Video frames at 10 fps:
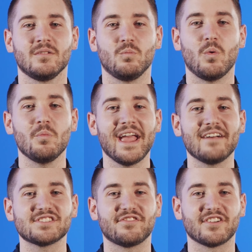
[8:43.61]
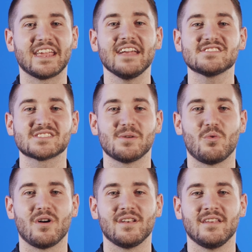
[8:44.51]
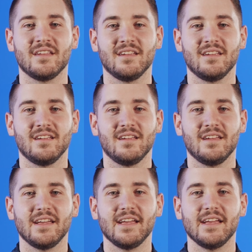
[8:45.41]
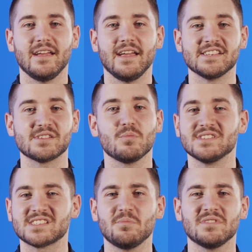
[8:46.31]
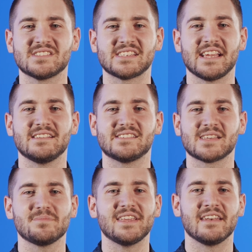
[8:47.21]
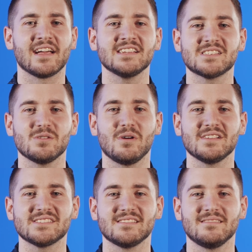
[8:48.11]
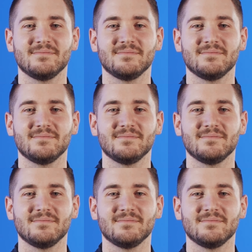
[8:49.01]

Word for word: When we have to forgive someone, is it when someone said something nice to us?